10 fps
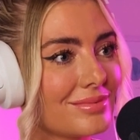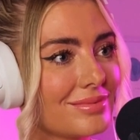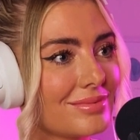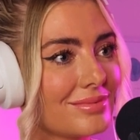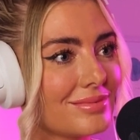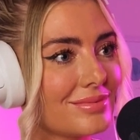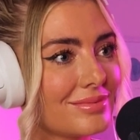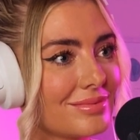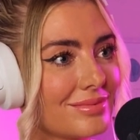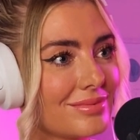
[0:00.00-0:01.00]

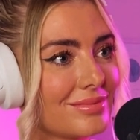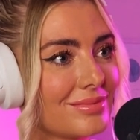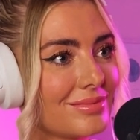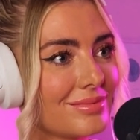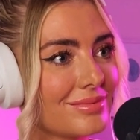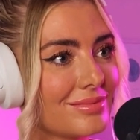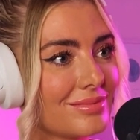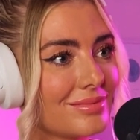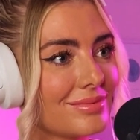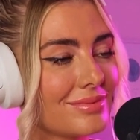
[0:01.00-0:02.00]

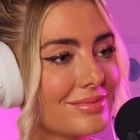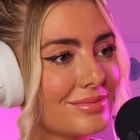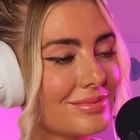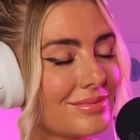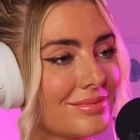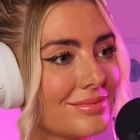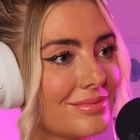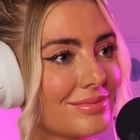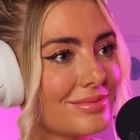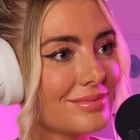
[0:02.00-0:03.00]

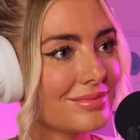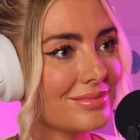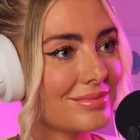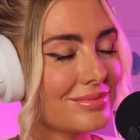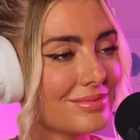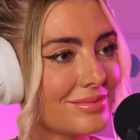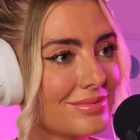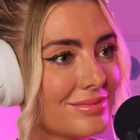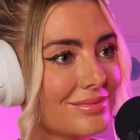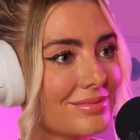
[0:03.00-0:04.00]

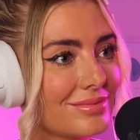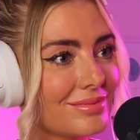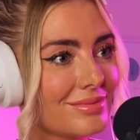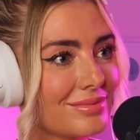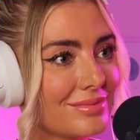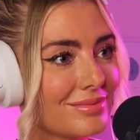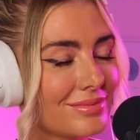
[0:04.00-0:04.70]
[no speech]